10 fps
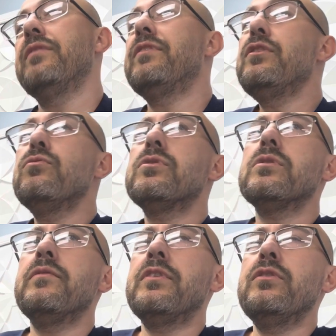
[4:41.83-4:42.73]
If
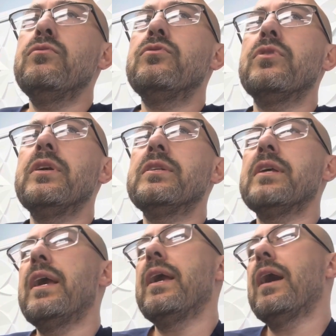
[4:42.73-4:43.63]
they do drink,
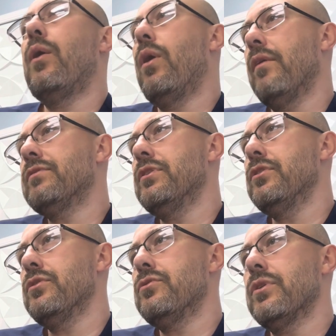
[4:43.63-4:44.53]
say, hey, how often do
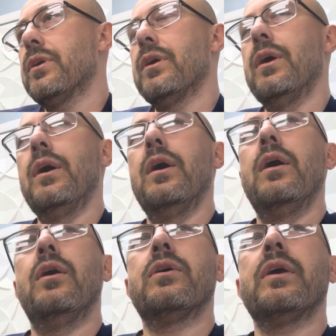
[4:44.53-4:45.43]
you drink?
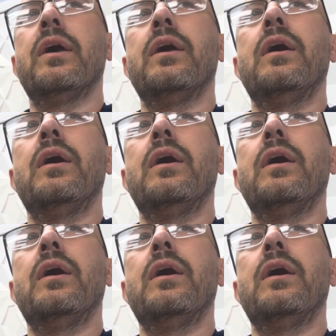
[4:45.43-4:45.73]
Okay.